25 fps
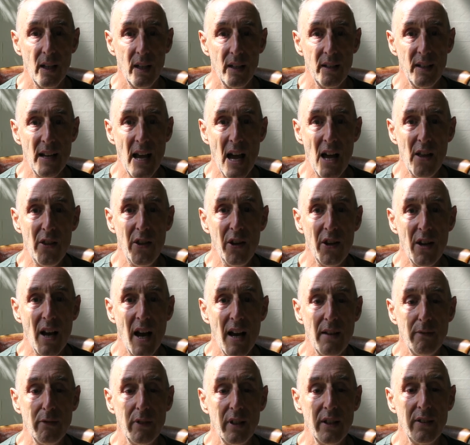Now that
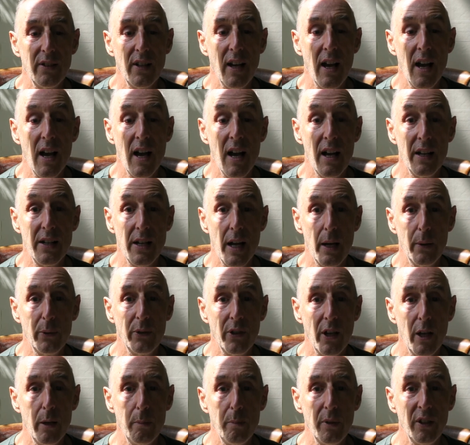I've retired, I was
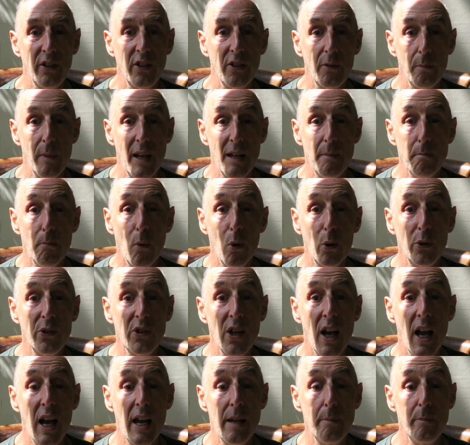hoping to spend more
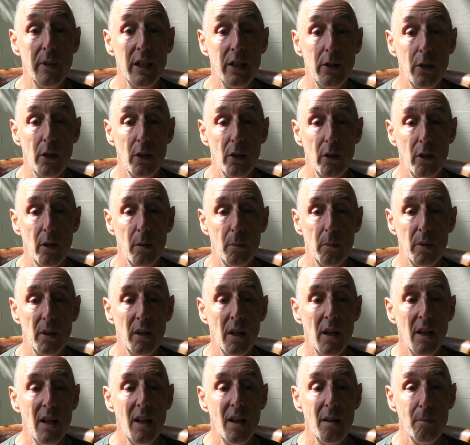time in Europe,
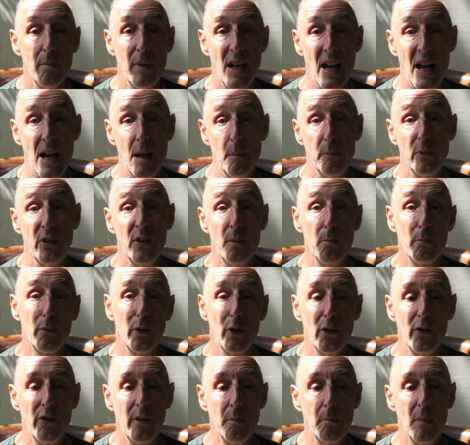perhaps
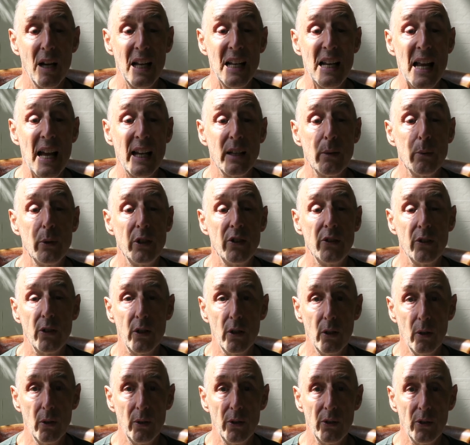improving my language
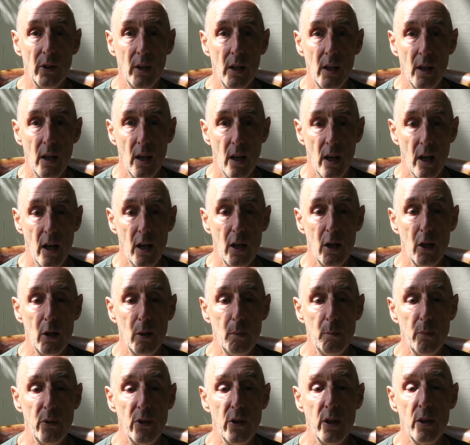skills, a
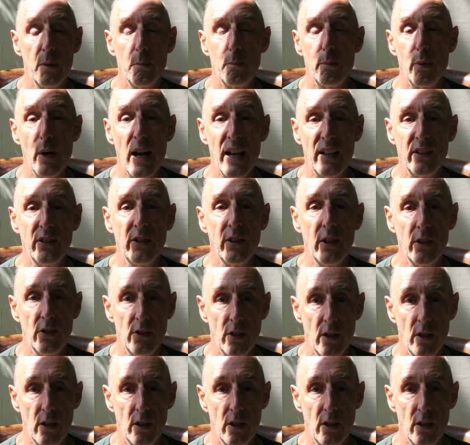hope that Brexit